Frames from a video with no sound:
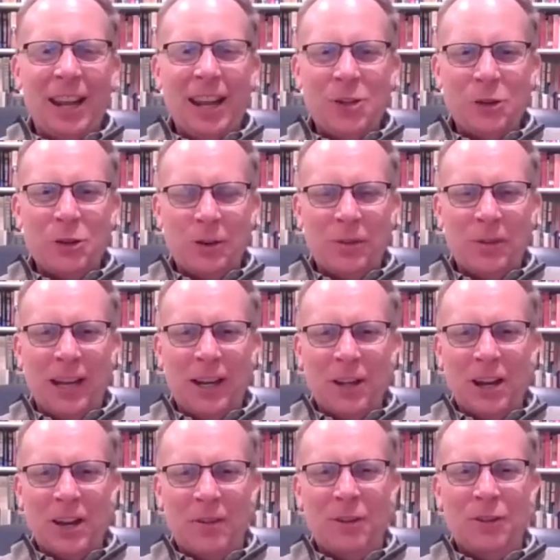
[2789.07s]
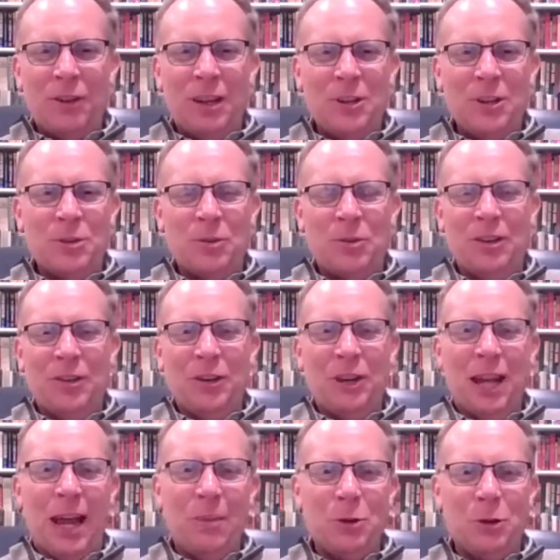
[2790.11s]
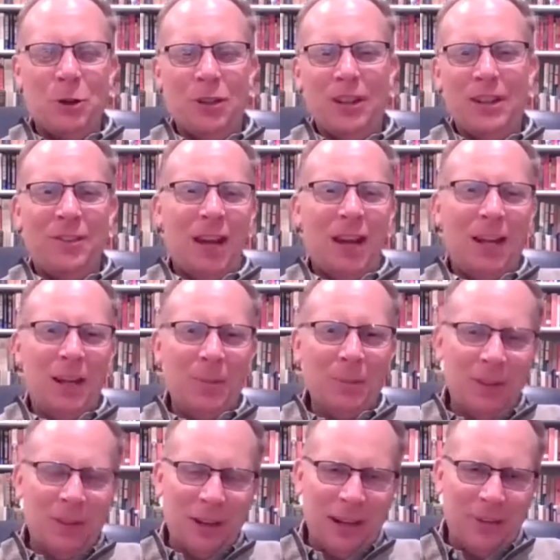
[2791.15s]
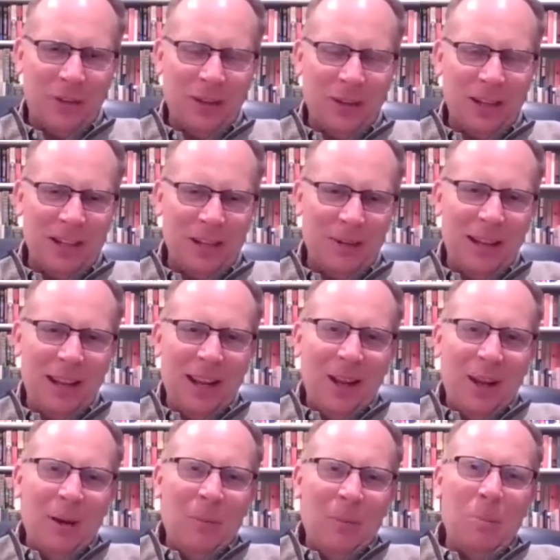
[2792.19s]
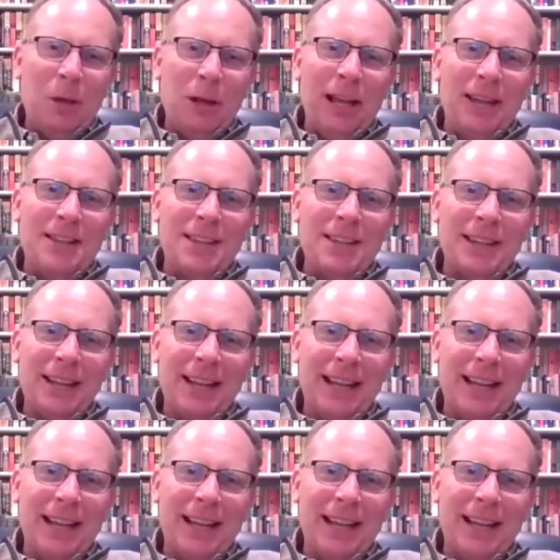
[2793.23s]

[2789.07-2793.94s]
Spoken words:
nature of that conversation wasn't captured in these documents that I've seen, but